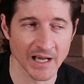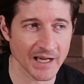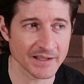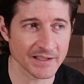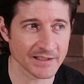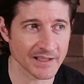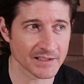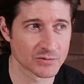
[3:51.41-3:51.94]
I
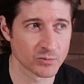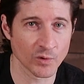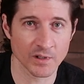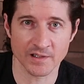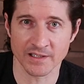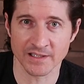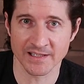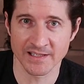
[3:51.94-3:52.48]
think that's one
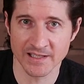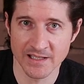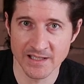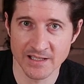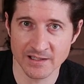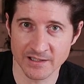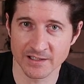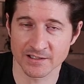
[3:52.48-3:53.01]
of the
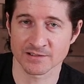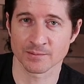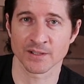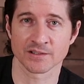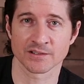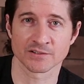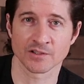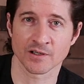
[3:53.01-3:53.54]
key things
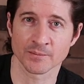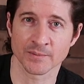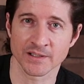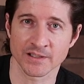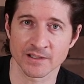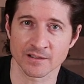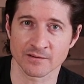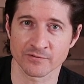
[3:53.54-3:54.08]
about guitar
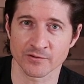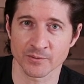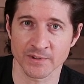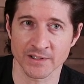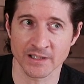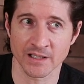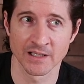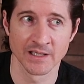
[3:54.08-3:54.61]
making for
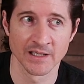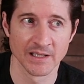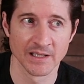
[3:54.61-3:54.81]
me